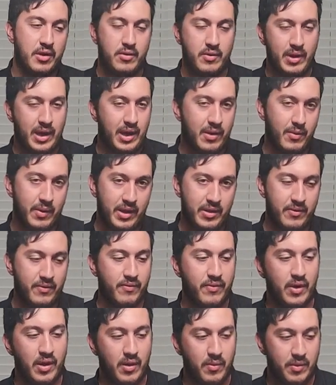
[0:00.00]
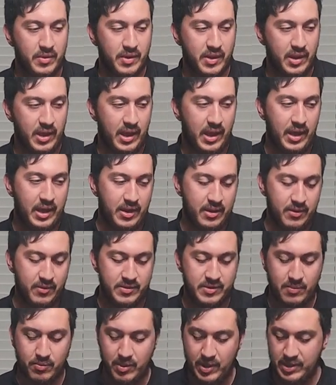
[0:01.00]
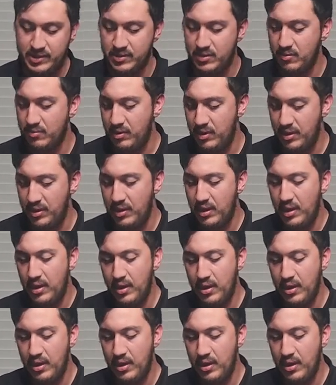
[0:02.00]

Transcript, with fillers: You add weight in the front with the light and the suppressor, but